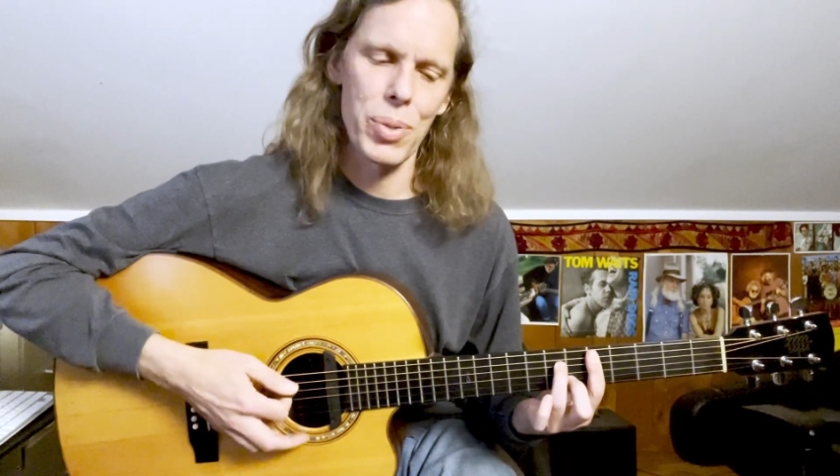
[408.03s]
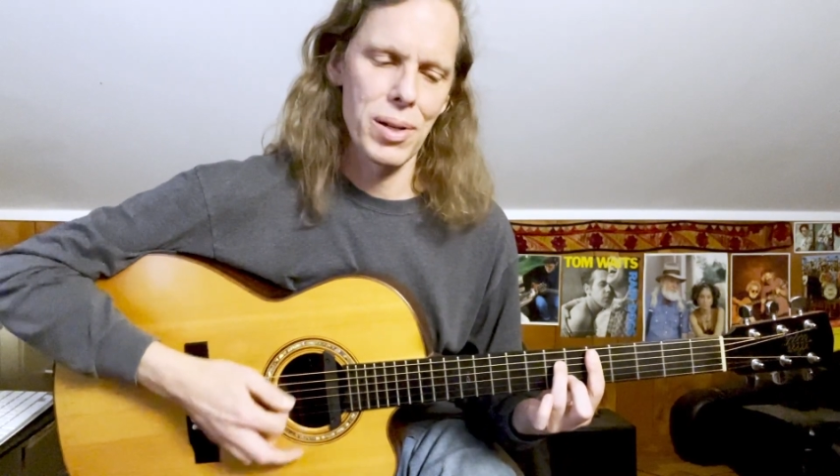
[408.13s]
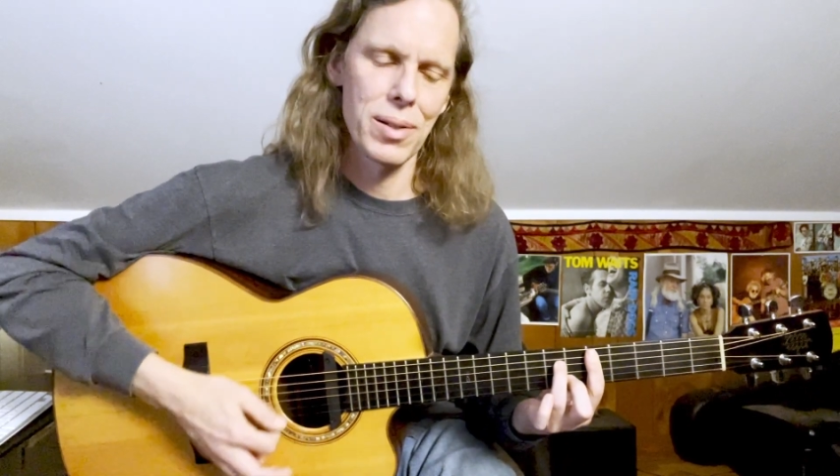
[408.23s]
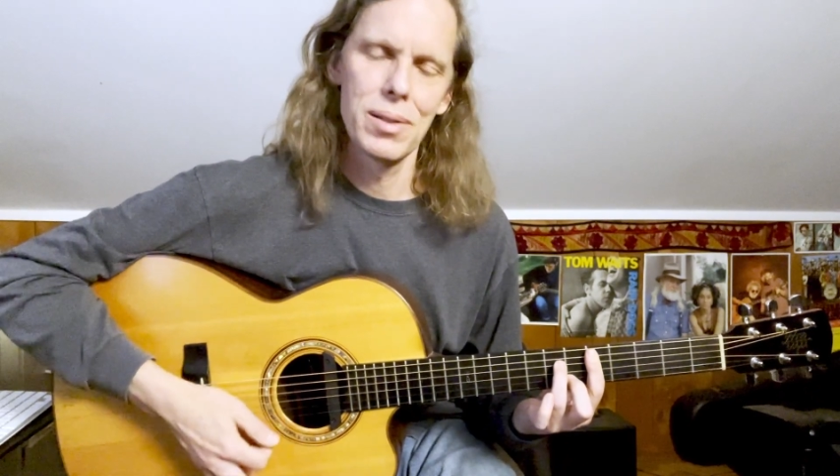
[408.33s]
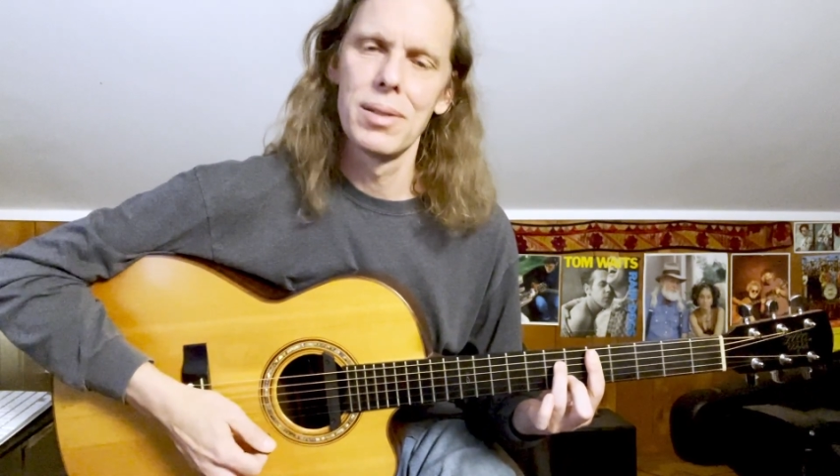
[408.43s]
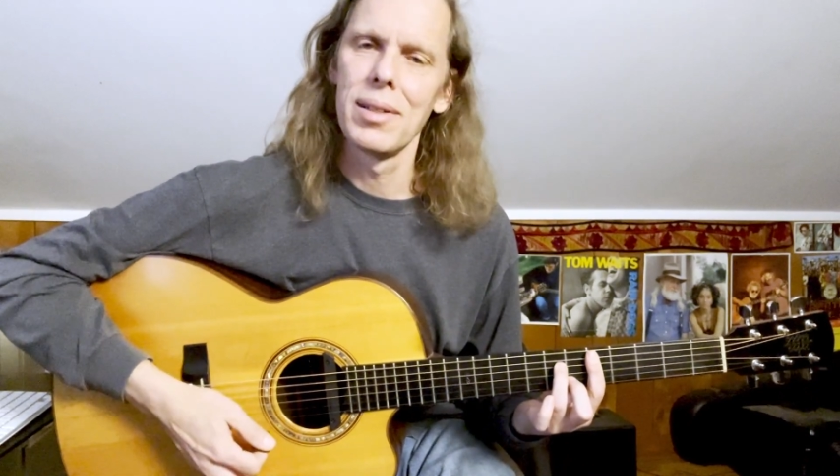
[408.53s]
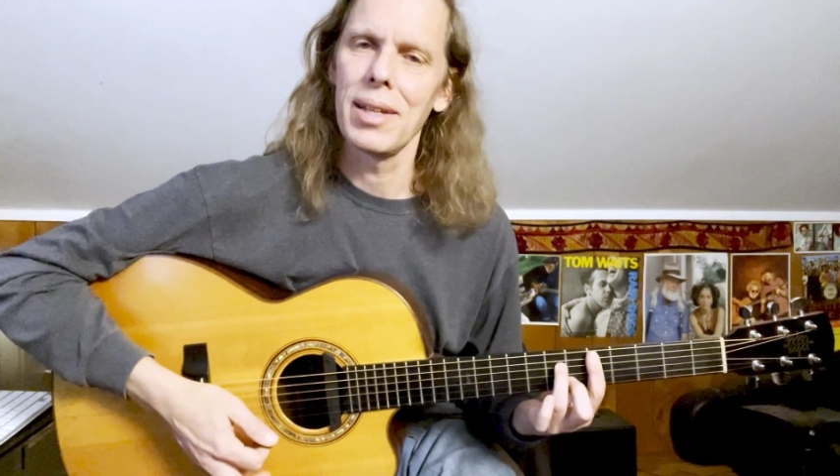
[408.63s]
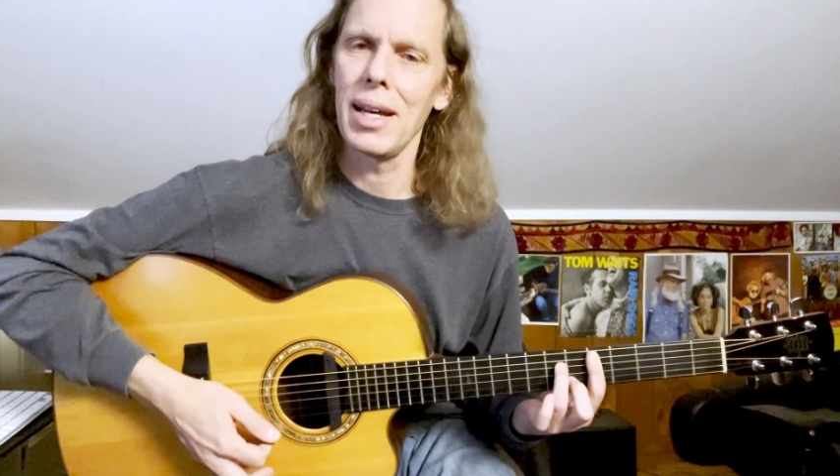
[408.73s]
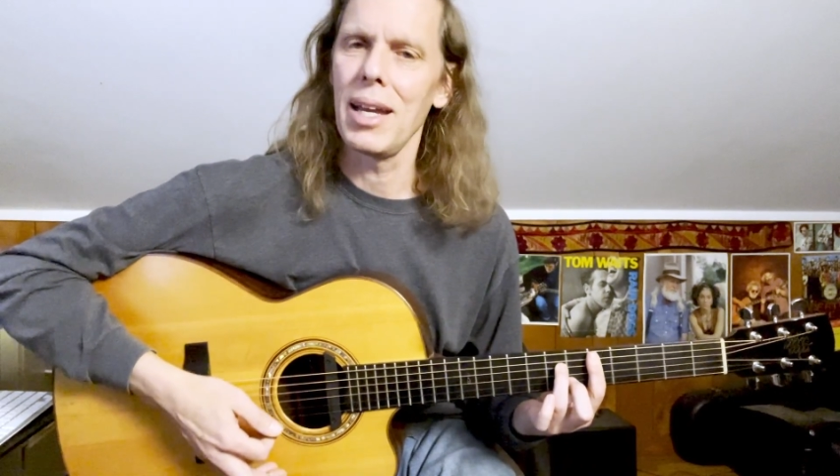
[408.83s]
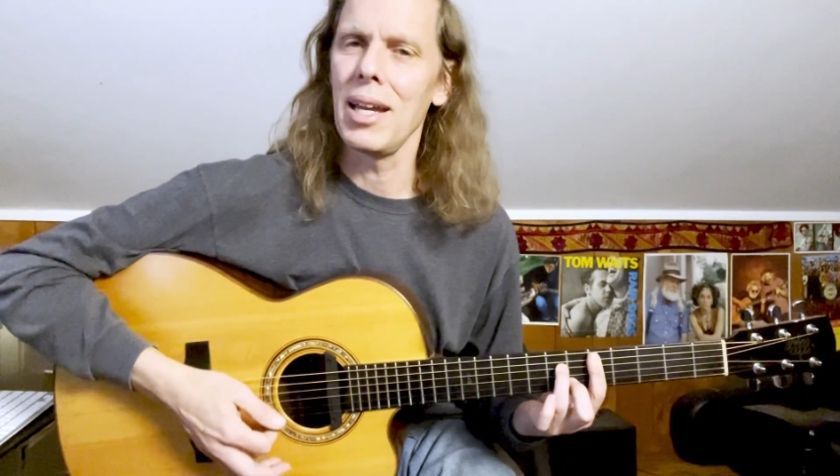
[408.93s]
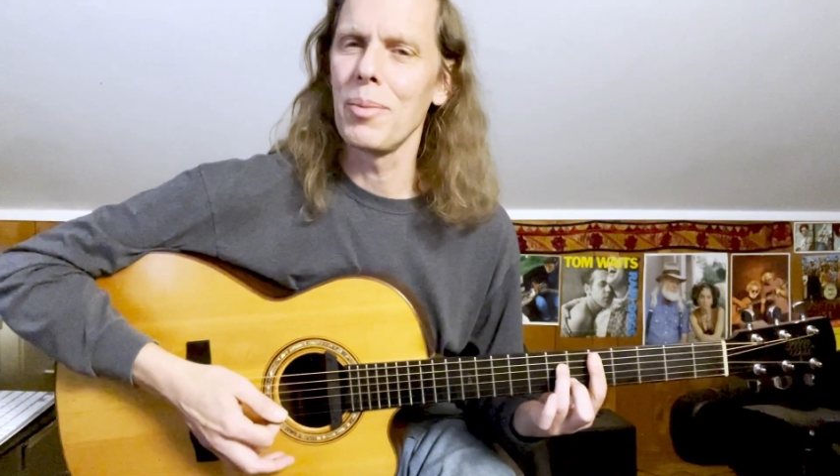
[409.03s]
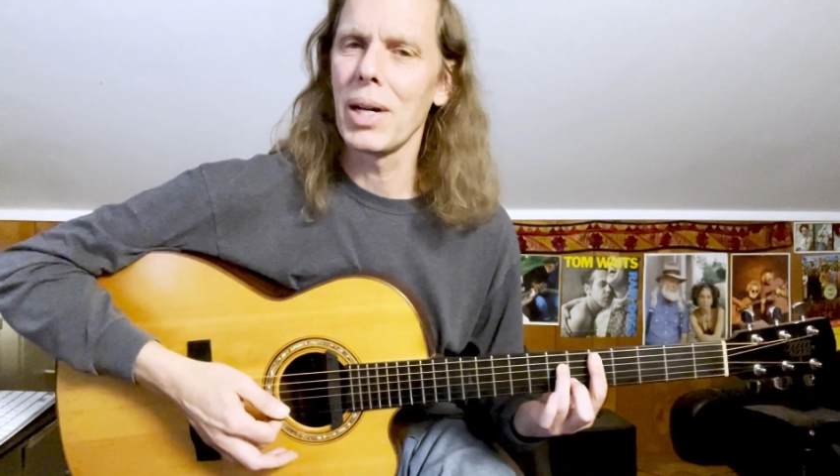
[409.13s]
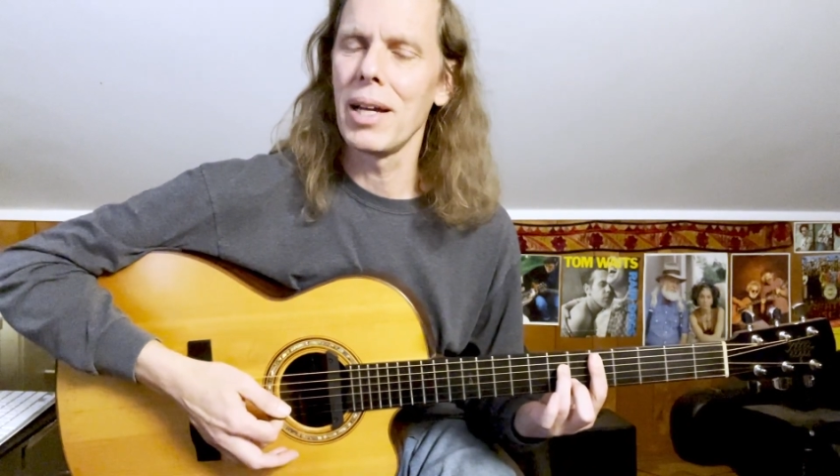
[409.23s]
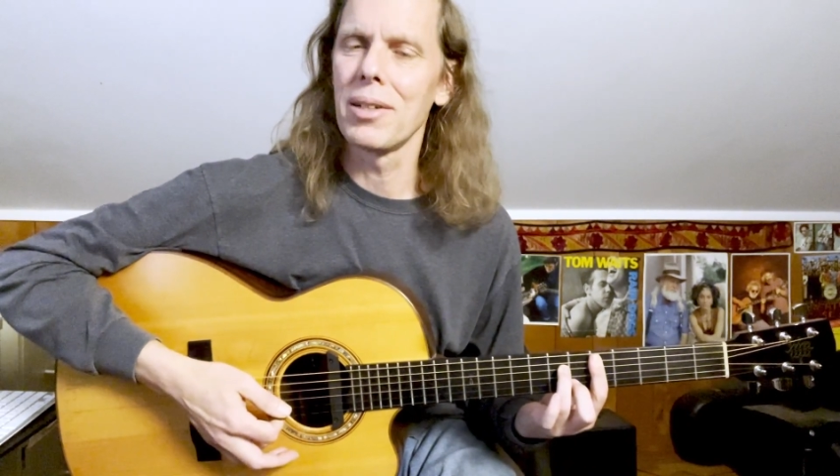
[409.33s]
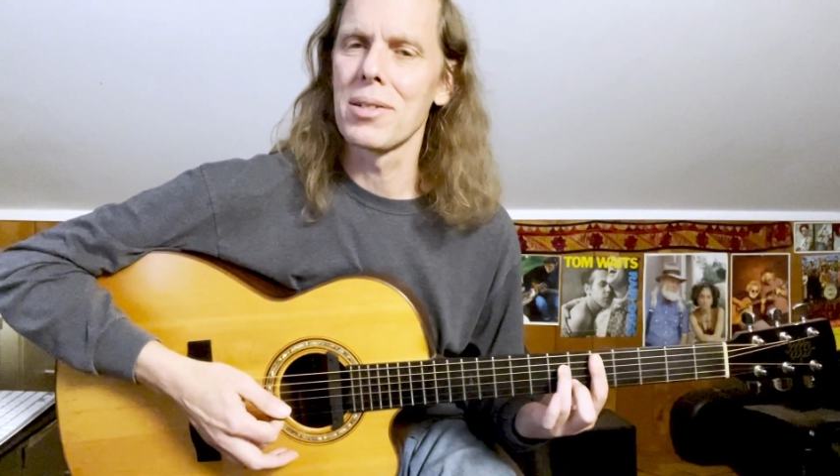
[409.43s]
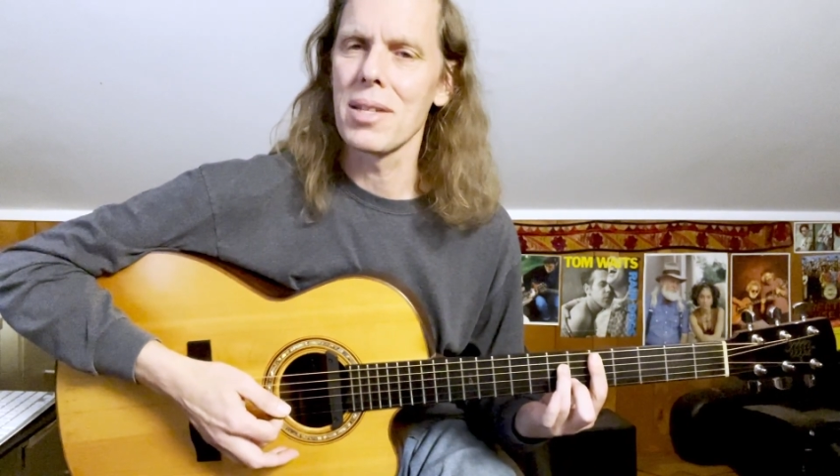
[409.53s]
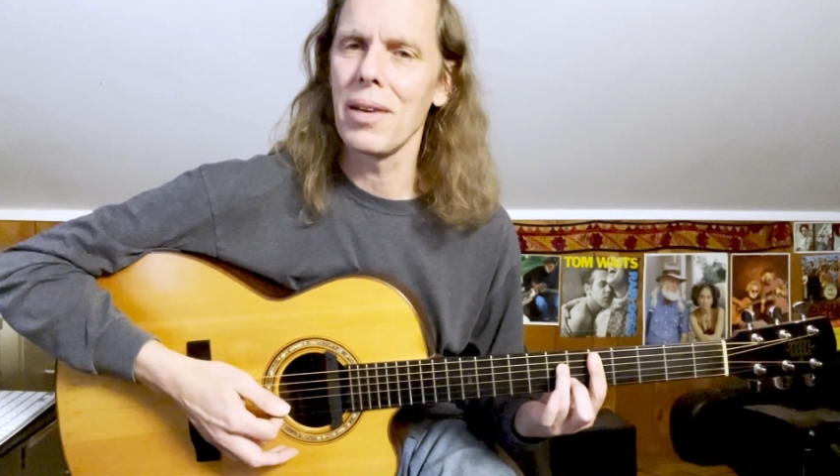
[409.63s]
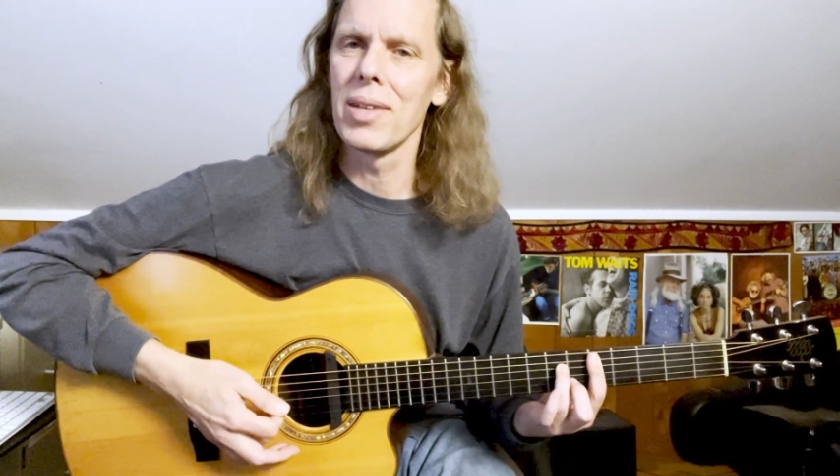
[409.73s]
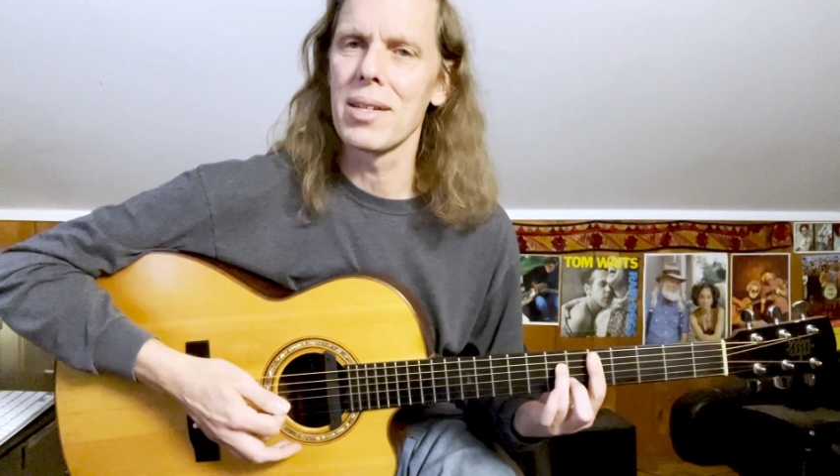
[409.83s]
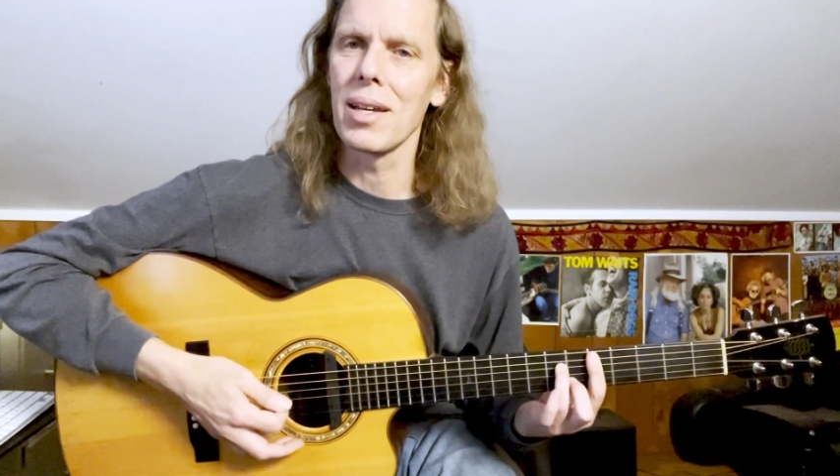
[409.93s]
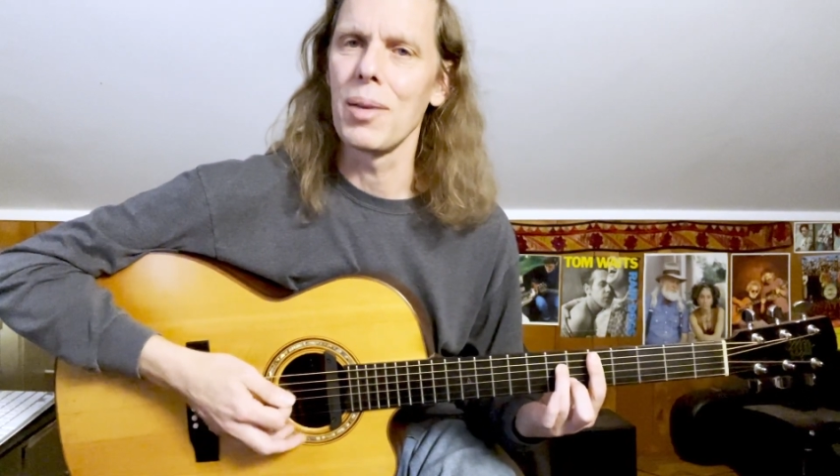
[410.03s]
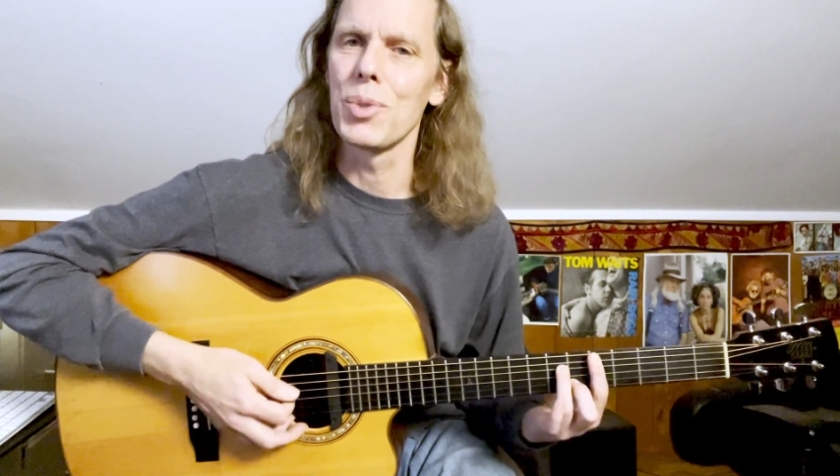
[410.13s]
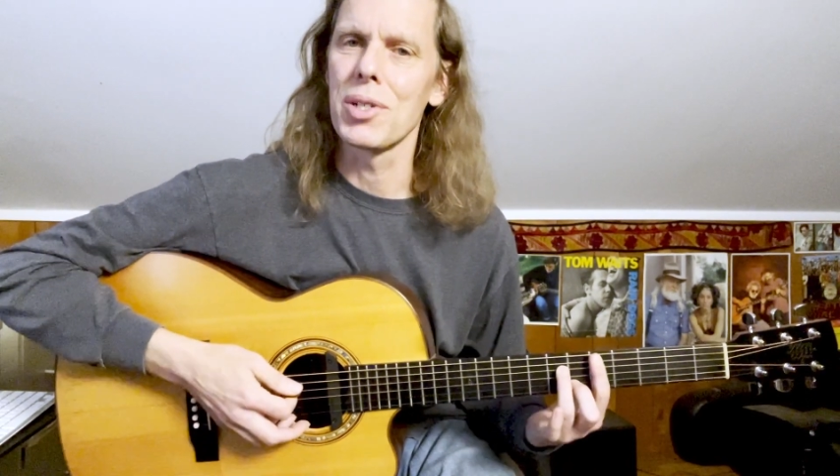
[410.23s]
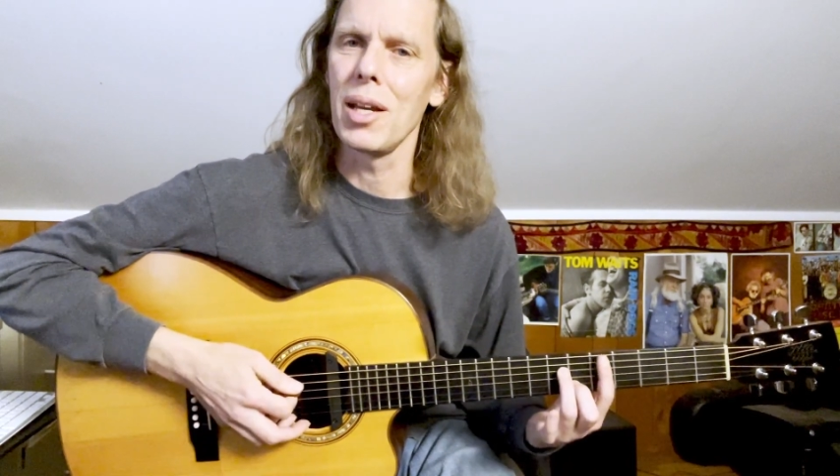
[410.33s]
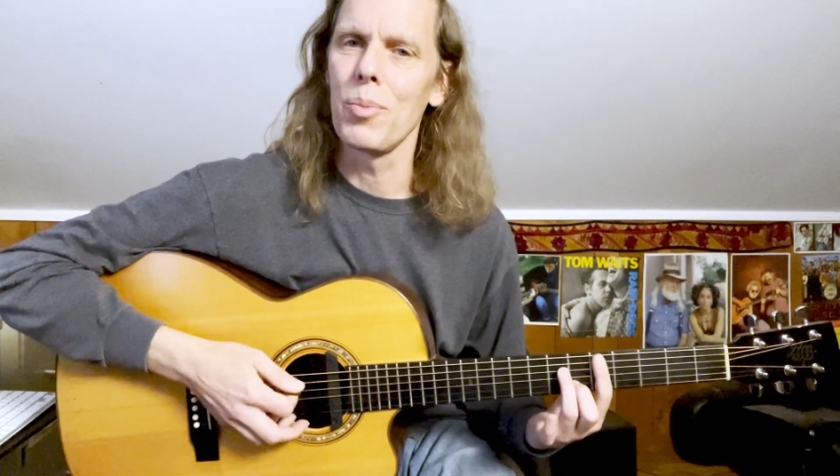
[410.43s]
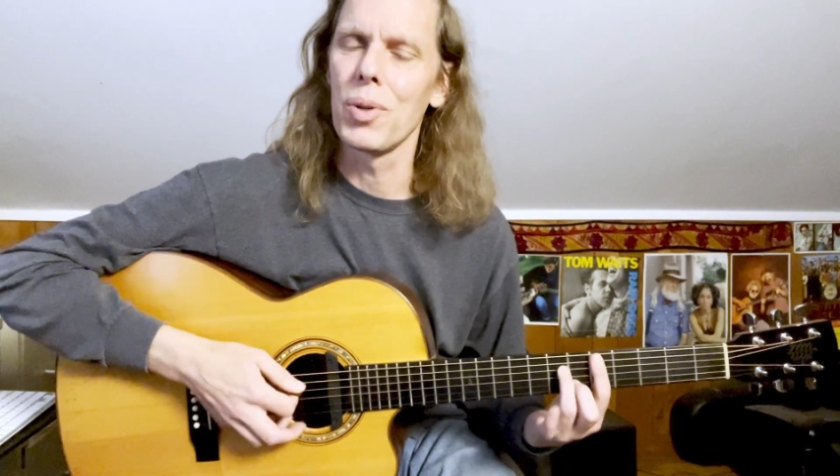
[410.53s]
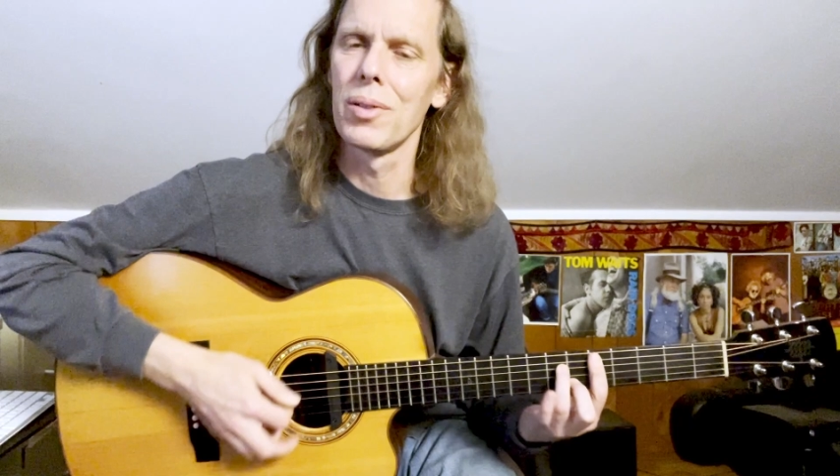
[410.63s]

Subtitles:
that A minor 7 type shape,